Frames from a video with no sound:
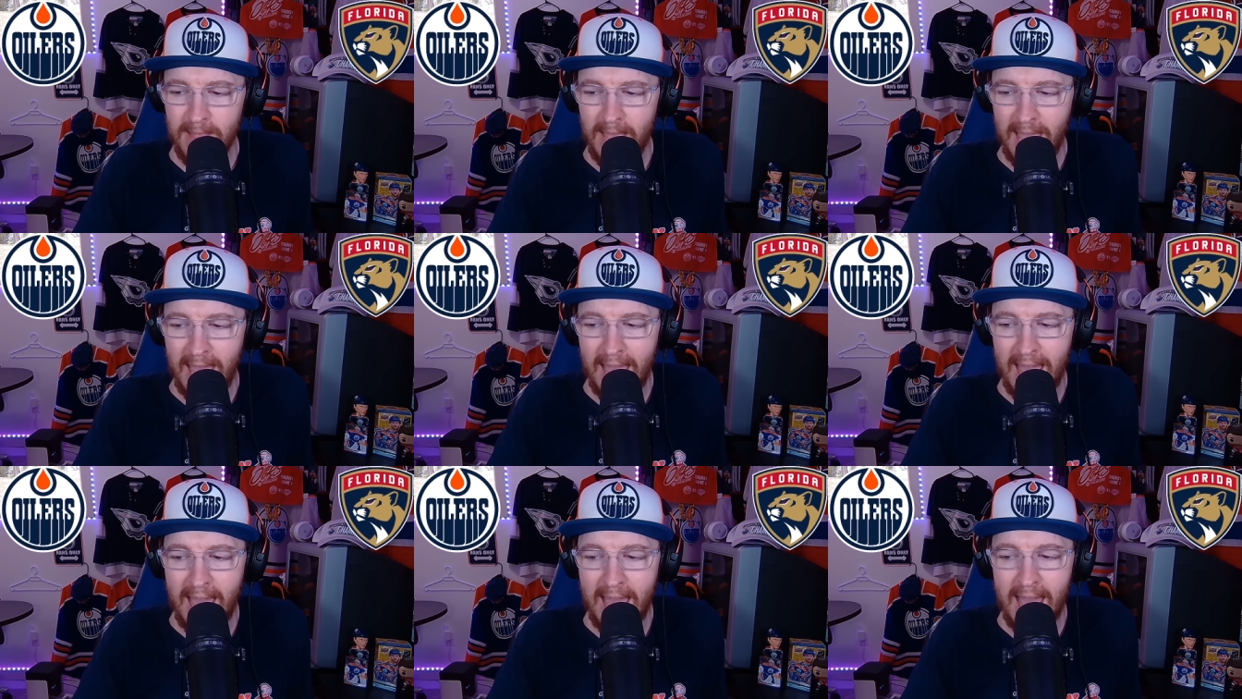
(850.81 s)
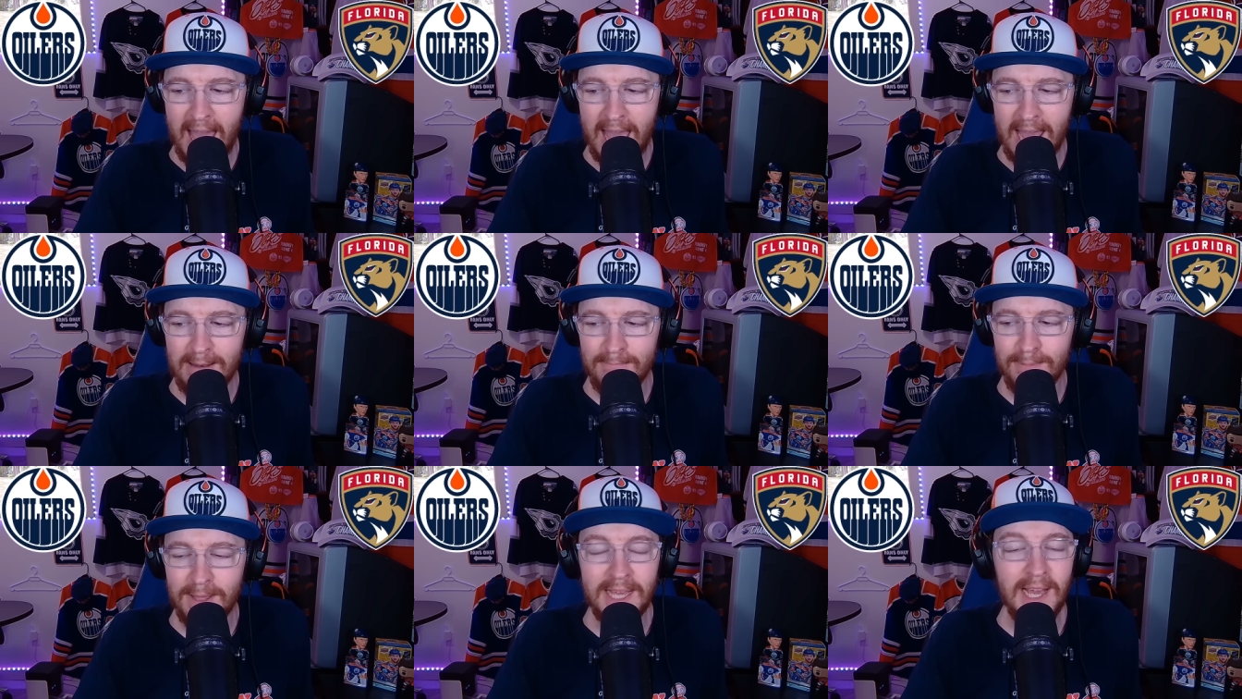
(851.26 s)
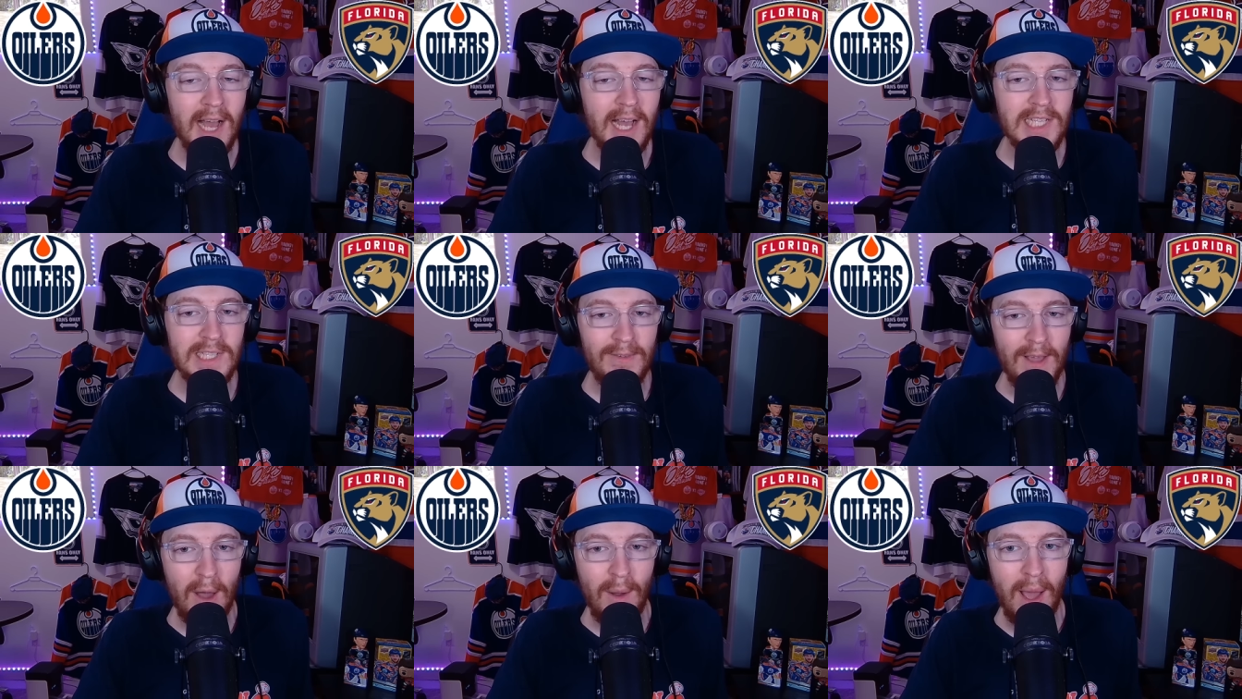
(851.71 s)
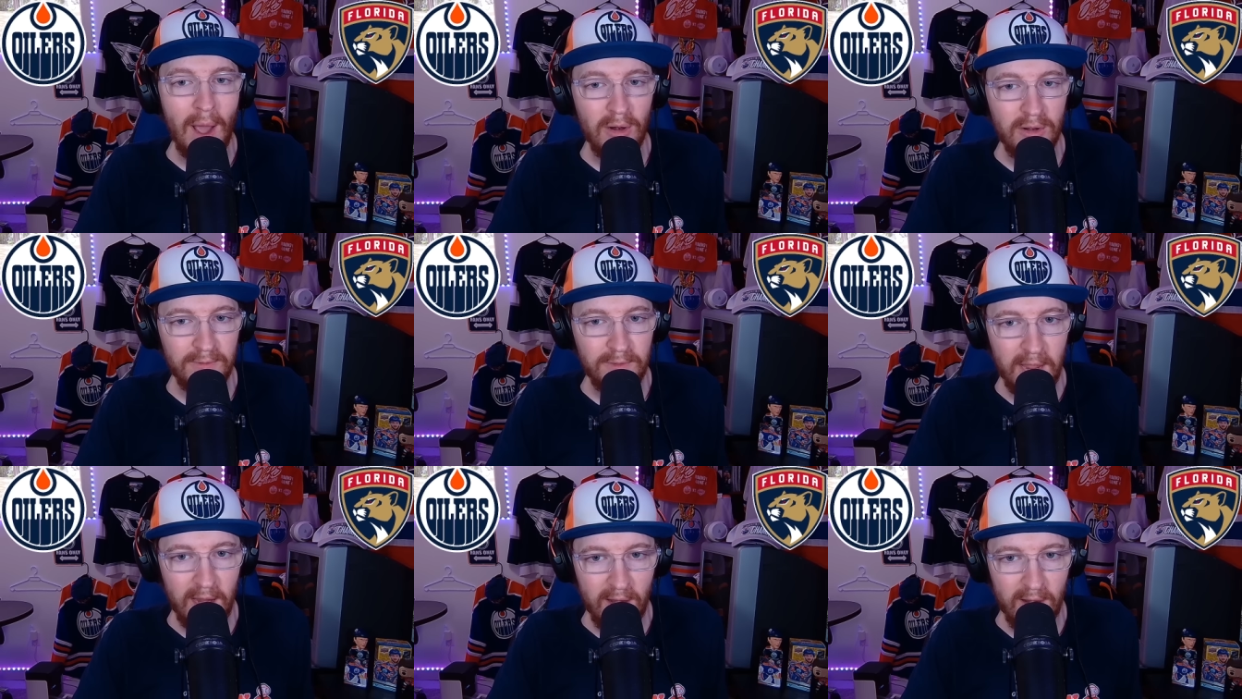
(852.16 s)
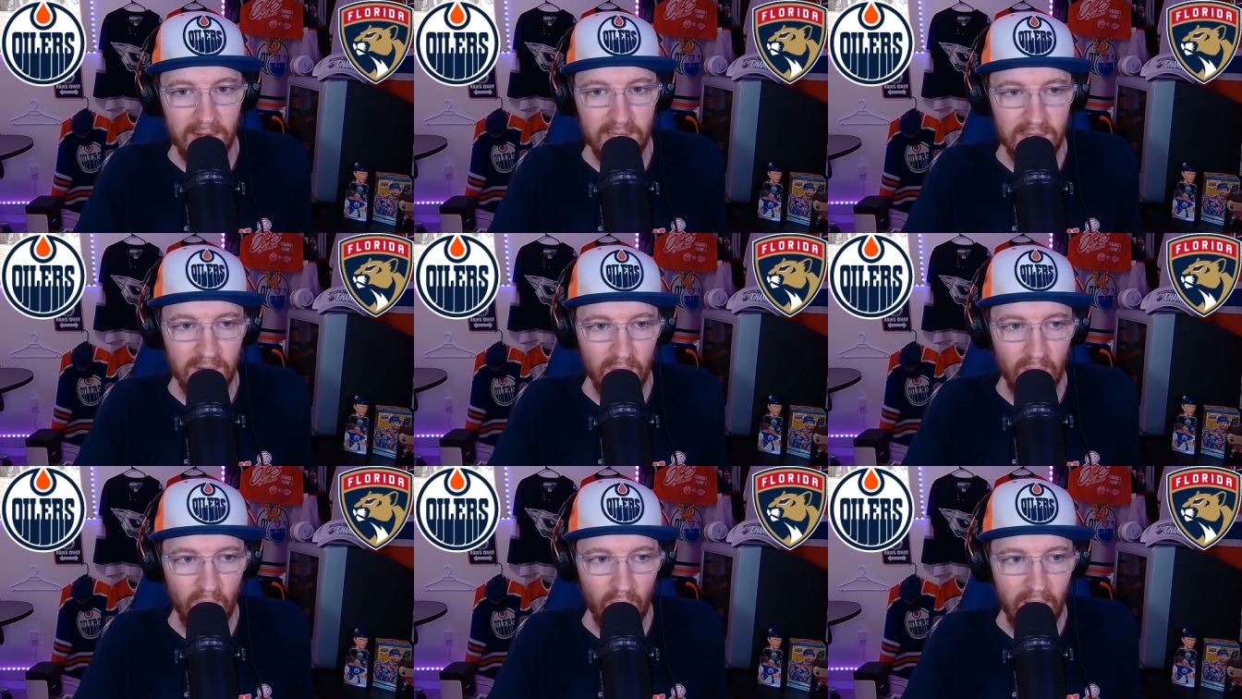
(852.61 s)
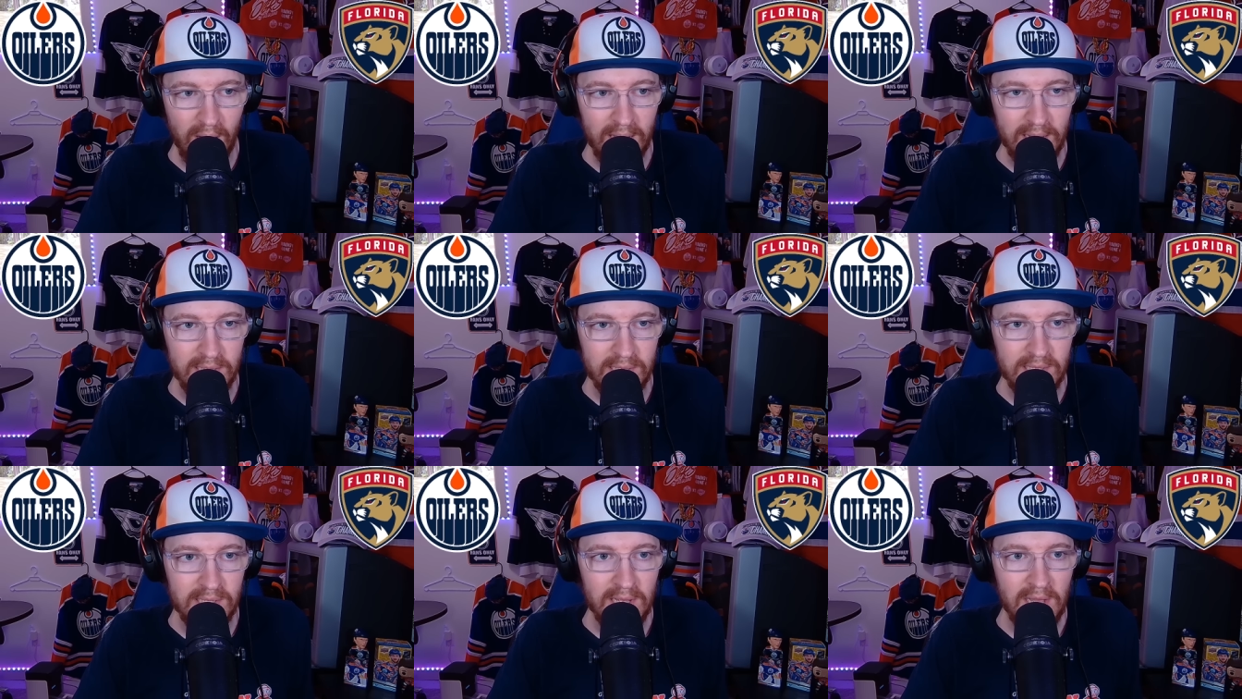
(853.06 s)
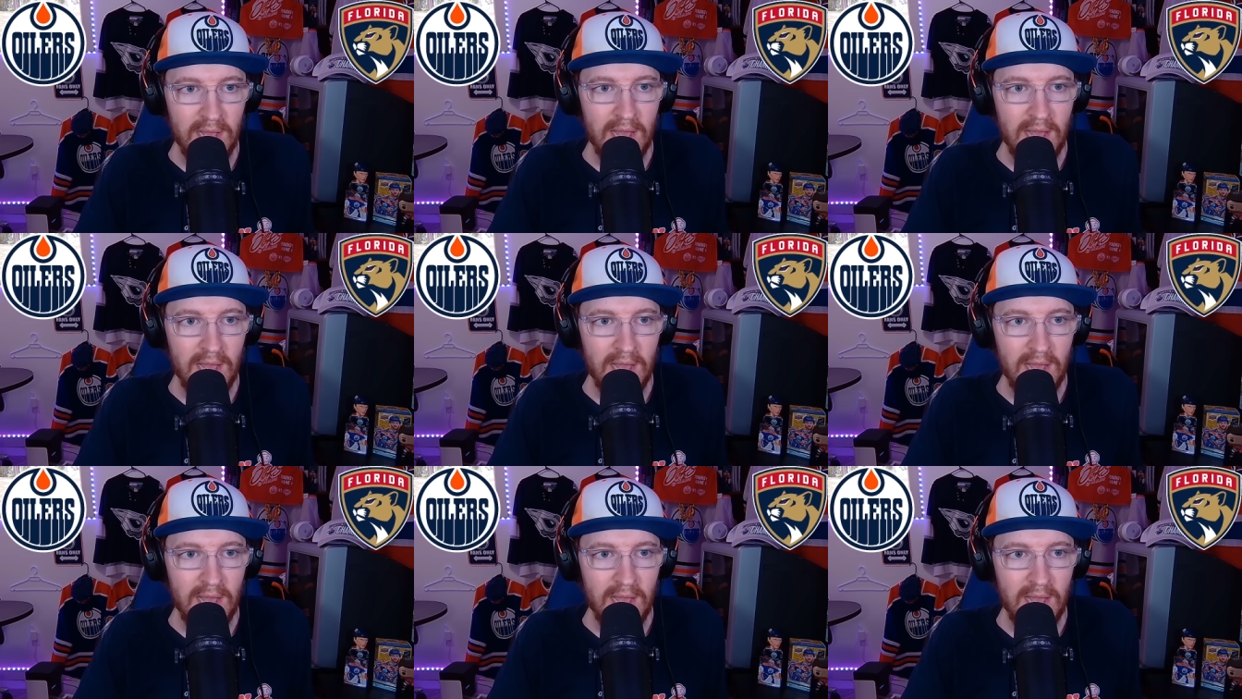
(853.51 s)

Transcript: And because of how out of character it was,